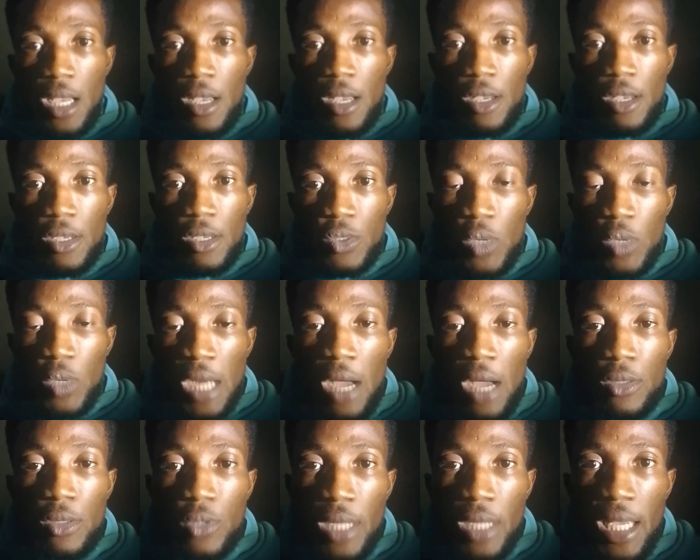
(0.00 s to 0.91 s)
So now
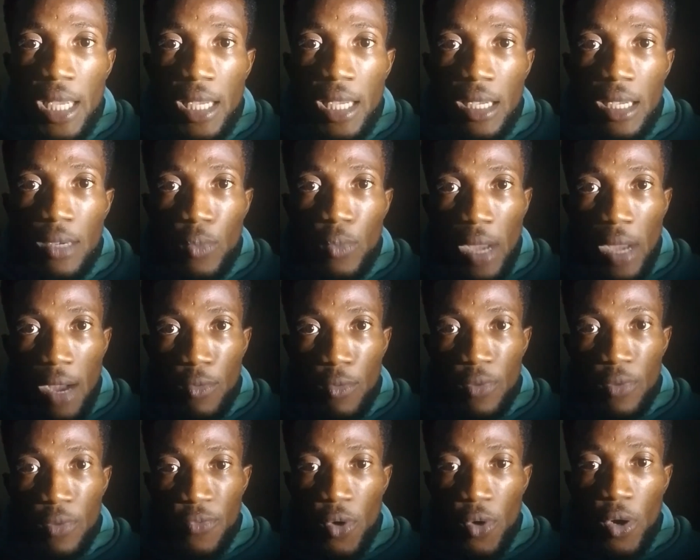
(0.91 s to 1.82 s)
today we
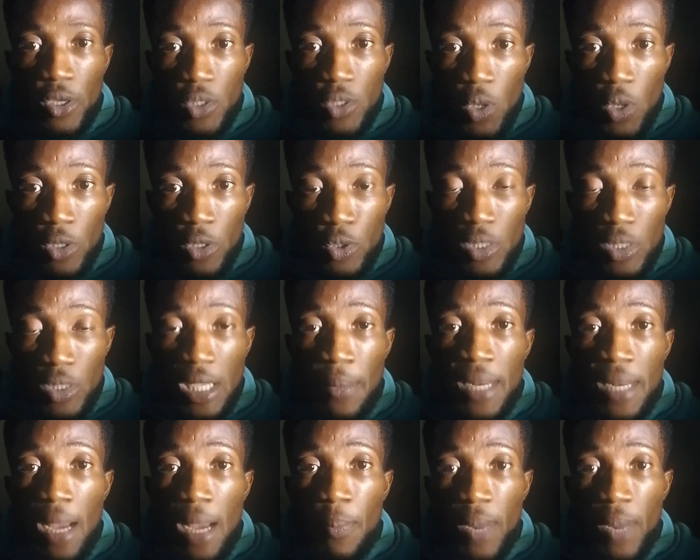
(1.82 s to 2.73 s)
focused on social
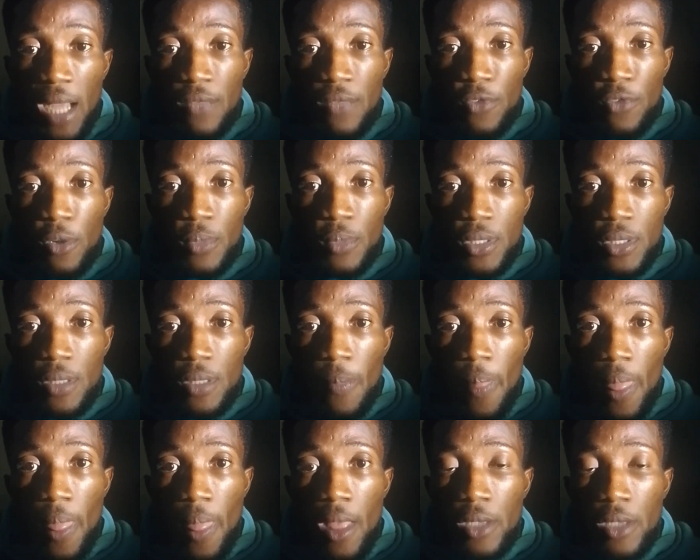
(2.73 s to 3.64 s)
media platforms.
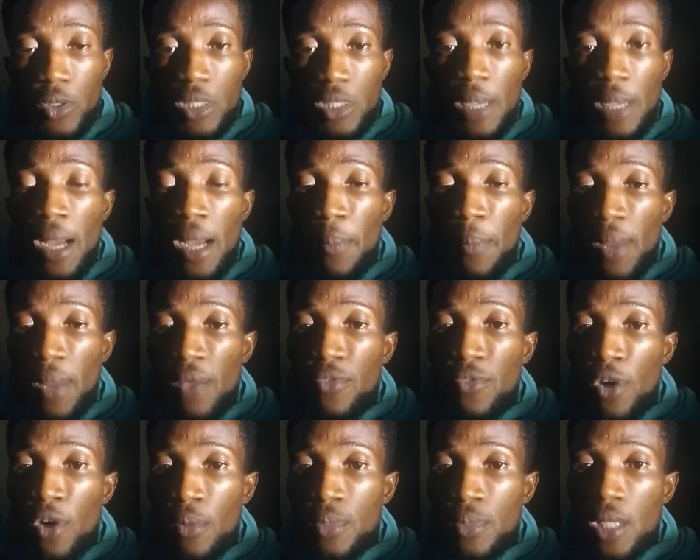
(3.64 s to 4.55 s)
Social media
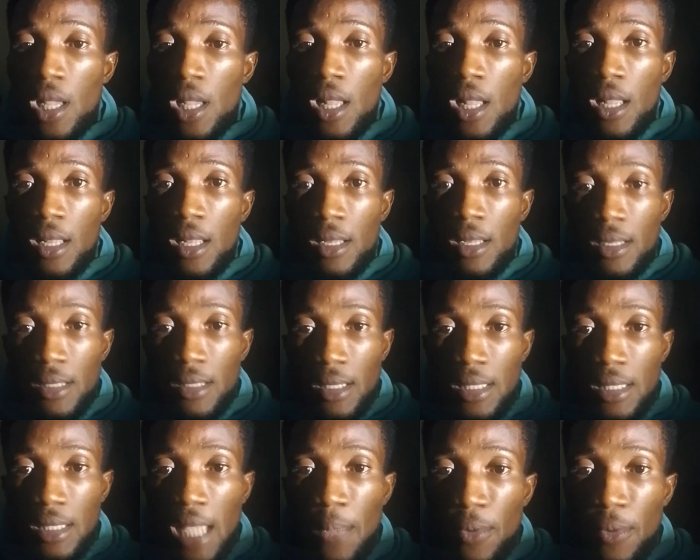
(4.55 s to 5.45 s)
platforms, the
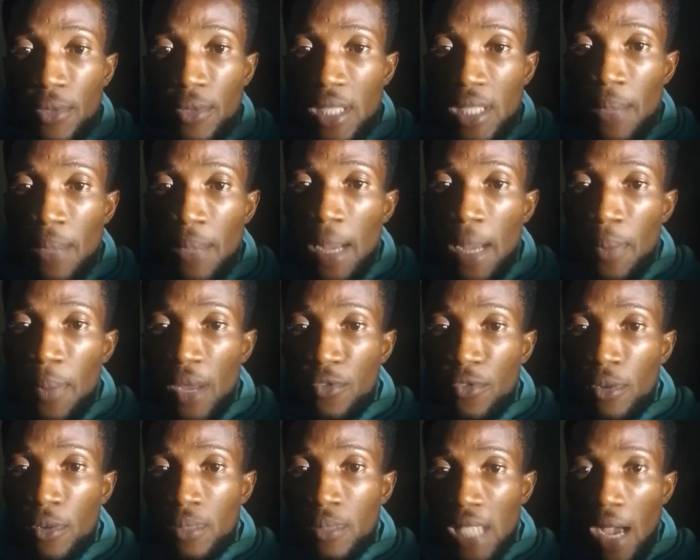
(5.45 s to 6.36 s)
type of social media
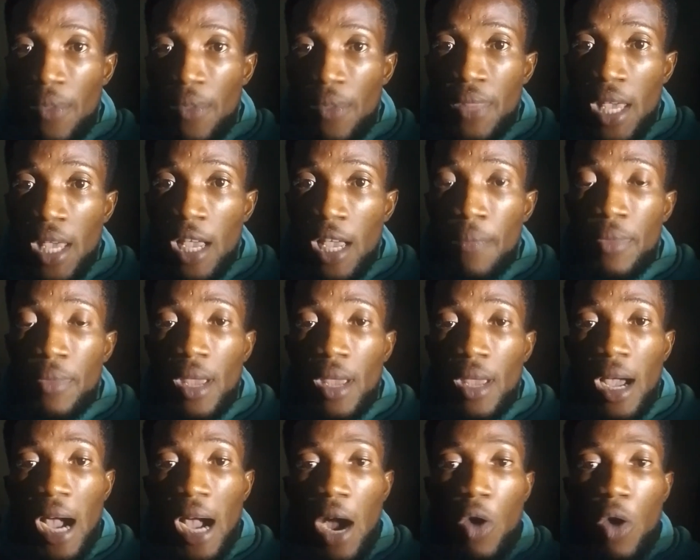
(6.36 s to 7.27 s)
platforms out there,
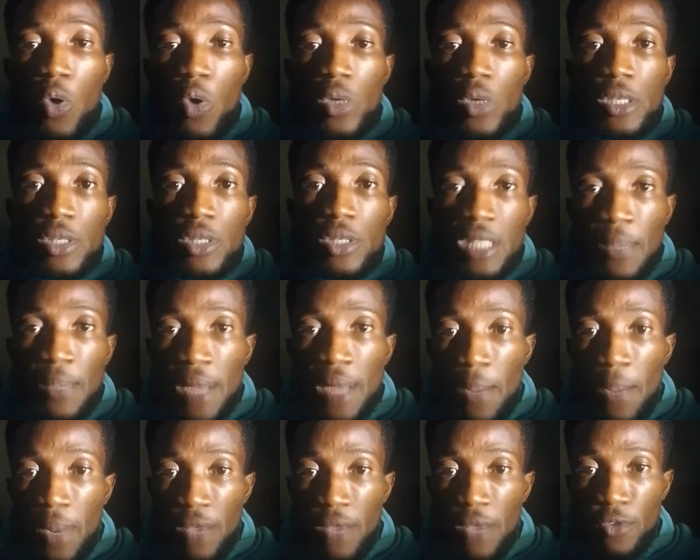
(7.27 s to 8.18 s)
how old these social media
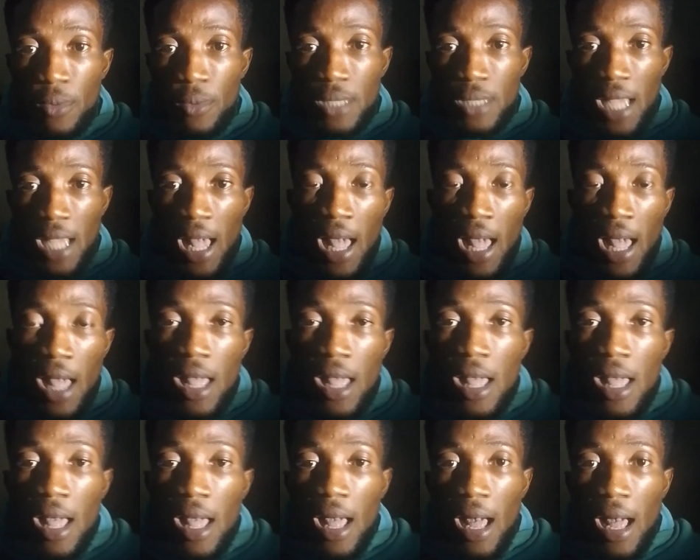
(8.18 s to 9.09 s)
platforms are,
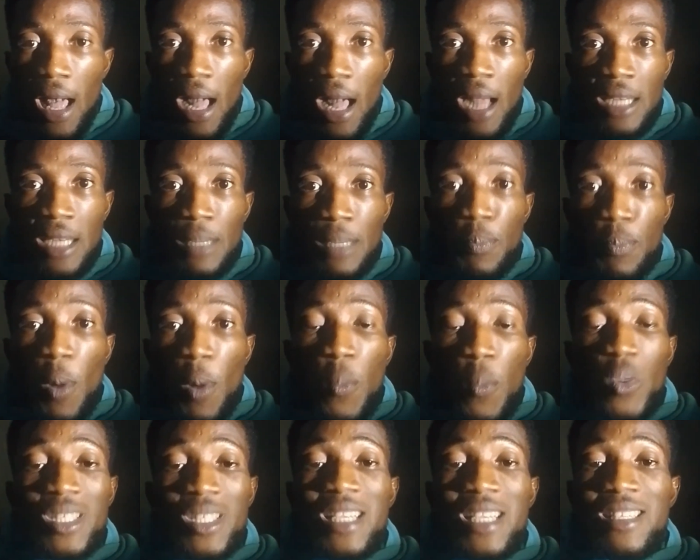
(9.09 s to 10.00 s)
and the
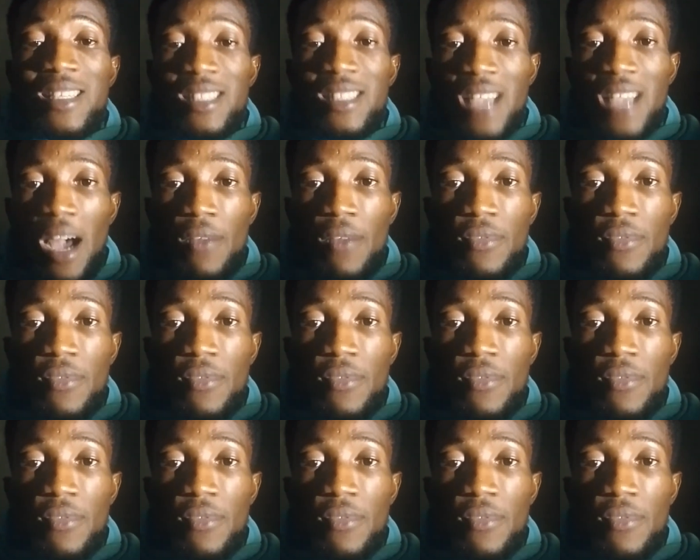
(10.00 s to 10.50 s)
purpose they serve.